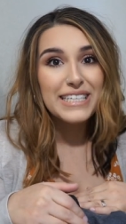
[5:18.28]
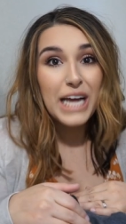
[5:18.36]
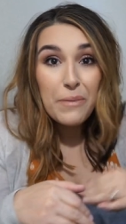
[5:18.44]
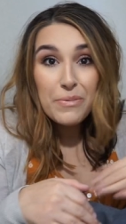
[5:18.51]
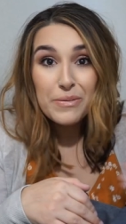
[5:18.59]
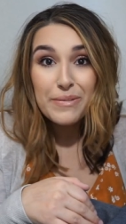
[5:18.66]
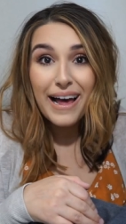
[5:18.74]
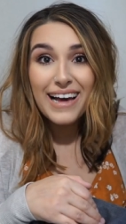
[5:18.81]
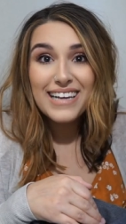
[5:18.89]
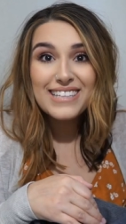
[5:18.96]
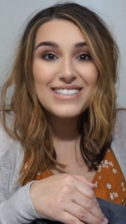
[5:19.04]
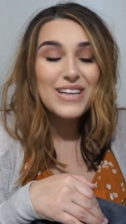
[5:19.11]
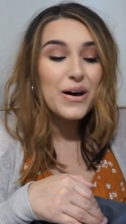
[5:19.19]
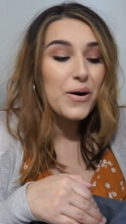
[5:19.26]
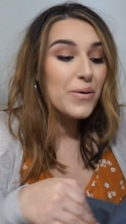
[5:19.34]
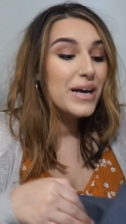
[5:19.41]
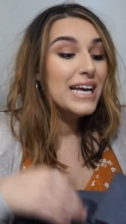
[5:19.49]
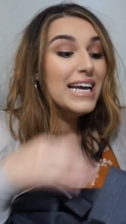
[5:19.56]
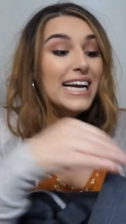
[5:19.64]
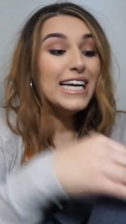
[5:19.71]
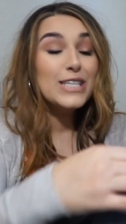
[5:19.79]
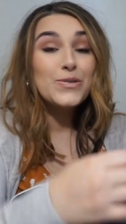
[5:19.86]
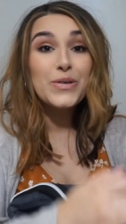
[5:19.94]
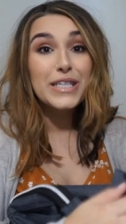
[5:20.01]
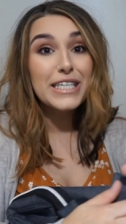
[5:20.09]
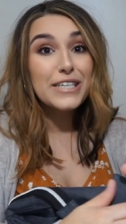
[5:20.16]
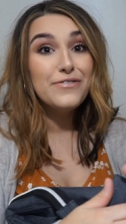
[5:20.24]
my diaper bag. So it's
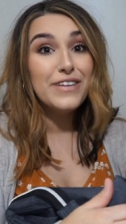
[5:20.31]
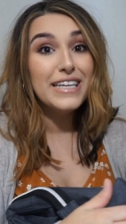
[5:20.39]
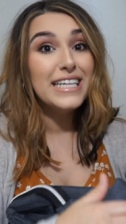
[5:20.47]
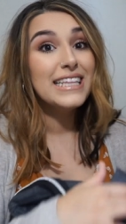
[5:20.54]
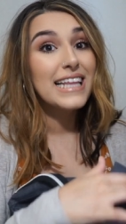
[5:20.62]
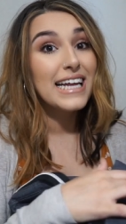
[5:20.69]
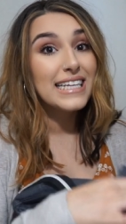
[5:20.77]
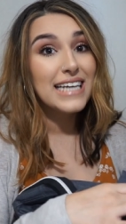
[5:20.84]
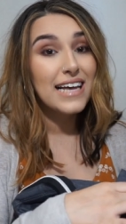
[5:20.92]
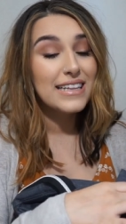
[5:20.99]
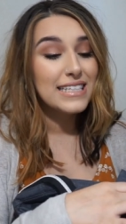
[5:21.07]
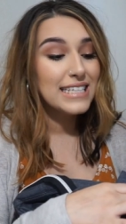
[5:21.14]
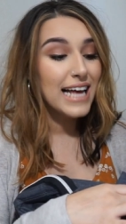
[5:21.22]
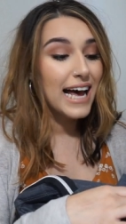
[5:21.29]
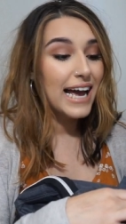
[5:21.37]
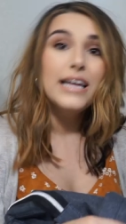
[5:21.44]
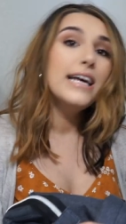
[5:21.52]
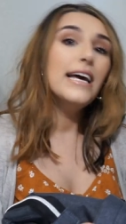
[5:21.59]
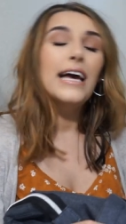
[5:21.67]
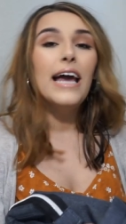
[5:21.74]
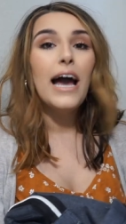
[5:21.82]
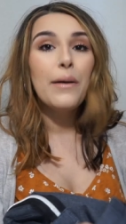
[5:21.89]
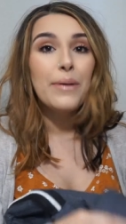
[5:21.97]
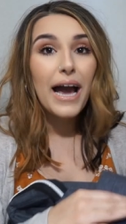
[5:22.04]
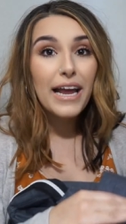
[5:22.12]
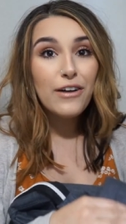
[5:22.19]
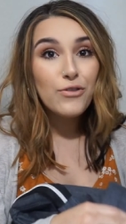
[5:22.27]
really convenient that it's on the side. I'm
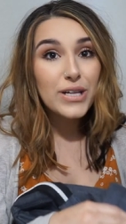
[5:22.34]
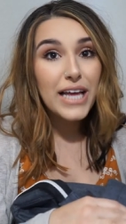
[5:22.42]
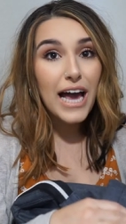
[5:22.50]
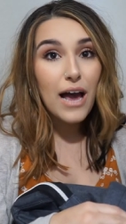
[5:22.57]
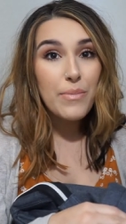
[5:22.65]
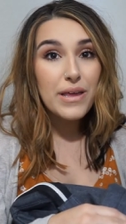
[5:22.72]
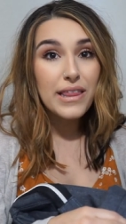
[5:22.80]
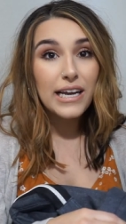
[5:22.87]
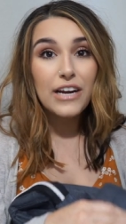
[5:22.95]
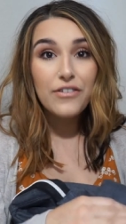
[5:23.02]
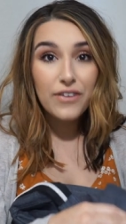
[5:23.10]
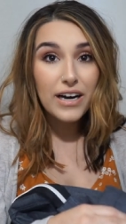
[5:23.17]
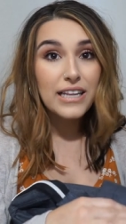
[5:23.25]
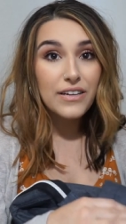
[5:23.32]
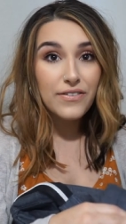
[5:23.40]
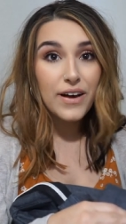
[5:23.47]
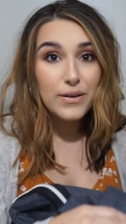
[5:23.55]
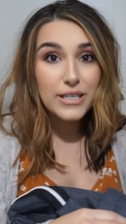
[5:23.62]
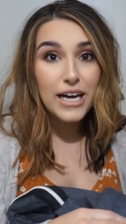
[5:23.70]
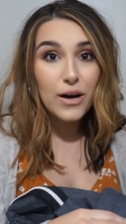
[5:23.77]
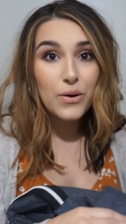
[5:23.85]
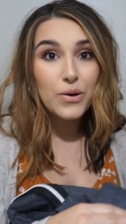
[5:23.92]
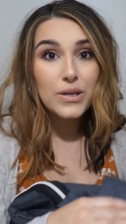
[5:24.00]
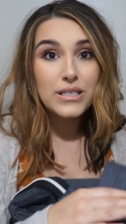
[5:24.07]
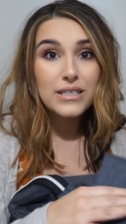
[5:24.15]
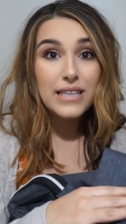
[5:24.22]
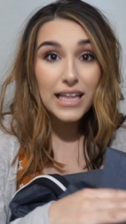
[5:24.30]
kind of really happy that I finally found out
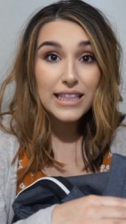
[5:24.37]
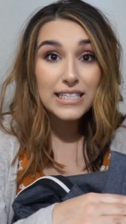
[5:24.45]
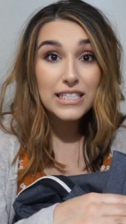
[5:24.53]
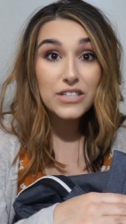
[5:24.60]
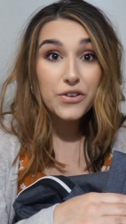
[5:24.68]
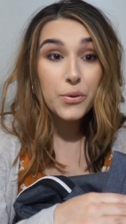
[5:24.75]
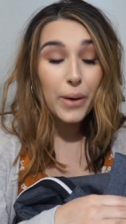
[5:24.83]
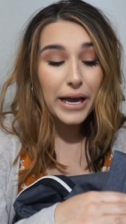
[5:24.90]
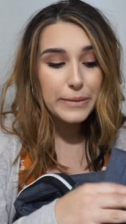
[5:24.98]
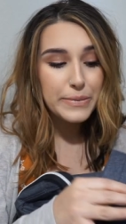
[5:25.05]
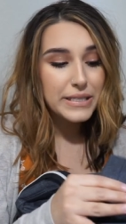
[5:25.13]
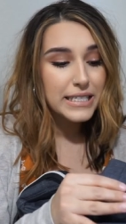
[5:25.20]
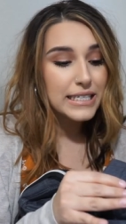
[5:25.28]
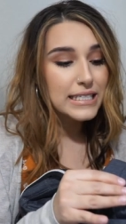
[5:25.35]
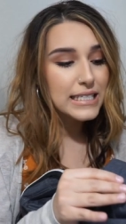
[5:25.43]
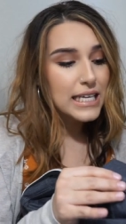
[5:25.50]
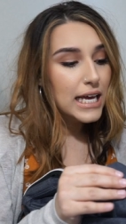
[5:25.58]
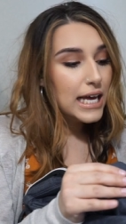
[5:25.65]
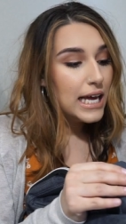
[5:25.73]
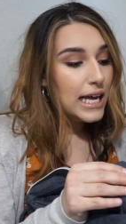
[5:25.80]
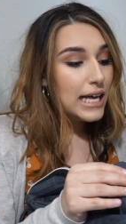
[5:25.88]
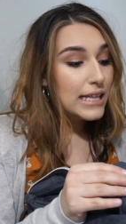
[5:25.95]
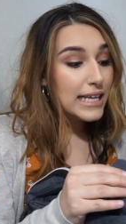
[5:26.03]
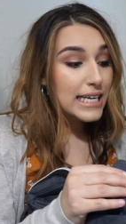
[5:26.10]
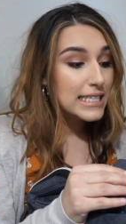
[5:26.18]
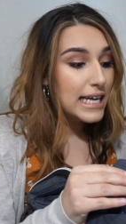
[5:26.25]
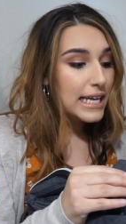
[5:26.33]
that this is for wipes because
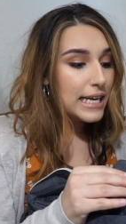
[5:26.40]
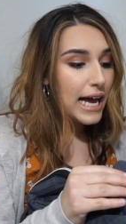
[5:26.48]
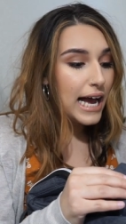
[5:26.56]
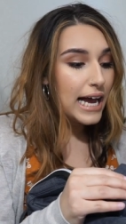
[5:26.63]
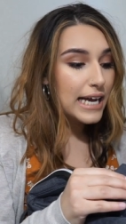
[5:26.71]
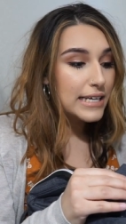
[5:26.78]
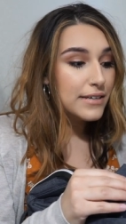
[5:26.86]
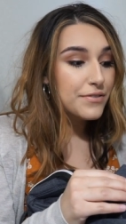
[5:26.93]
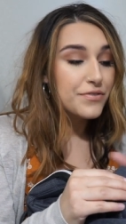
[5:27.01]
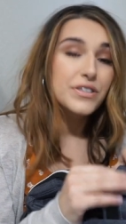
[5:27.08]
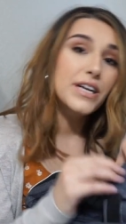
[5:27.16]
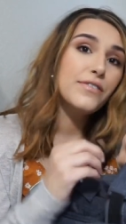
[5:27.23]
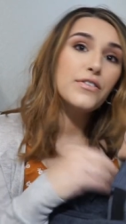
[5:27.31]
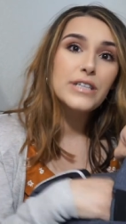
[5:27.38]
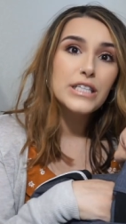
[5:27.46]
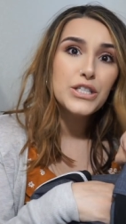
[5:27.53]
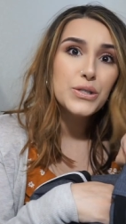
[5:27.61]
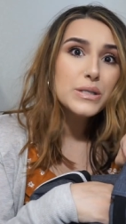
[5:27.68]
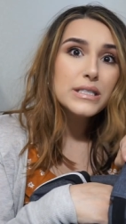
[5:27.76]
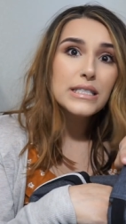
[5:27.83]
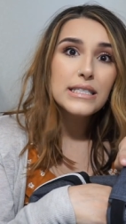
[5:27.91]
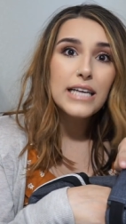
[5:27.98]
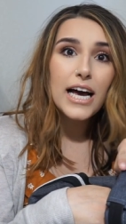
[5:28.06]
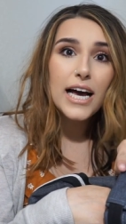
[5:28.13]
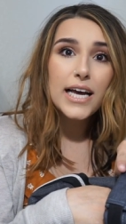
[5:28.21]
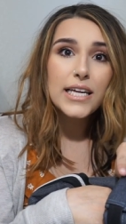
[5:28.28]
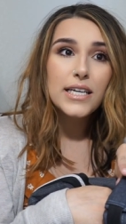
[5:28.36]
like I said, I never really used the
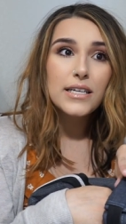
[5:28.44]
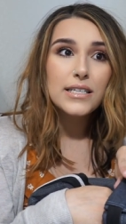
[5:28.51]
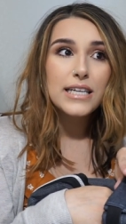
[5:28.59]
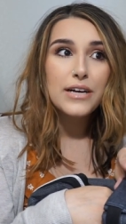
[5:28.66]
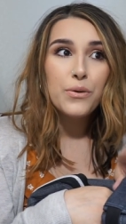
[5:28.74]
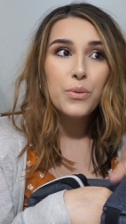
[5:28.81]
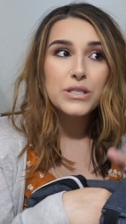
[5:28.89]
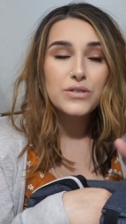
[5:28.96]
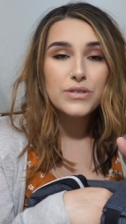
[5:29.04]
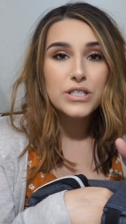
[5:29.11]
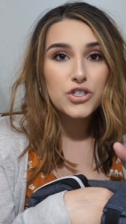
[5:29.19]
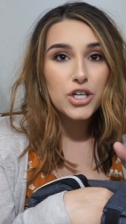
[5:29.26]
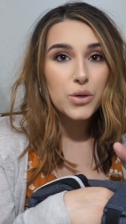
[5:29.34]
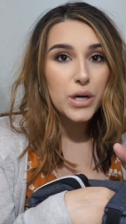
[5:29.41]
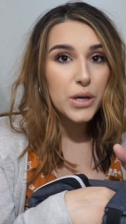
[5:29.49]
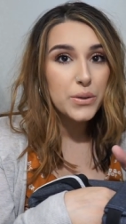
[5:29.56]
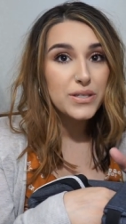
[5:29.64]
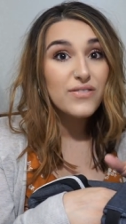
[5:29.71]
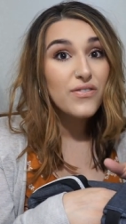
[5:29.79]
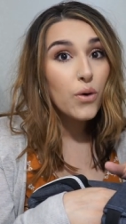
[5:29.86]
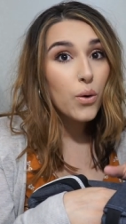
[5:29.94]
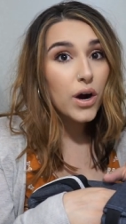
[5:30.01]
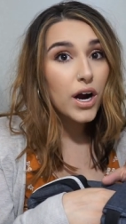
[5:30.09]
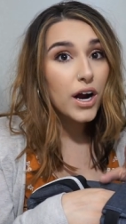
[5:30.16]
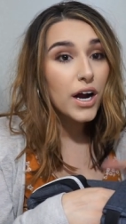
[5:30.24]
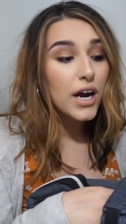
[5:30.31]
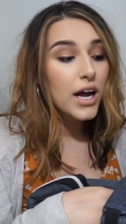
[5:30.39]
side because I wasn't really sure what it was
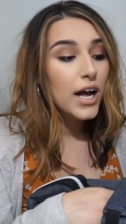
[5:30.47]
for.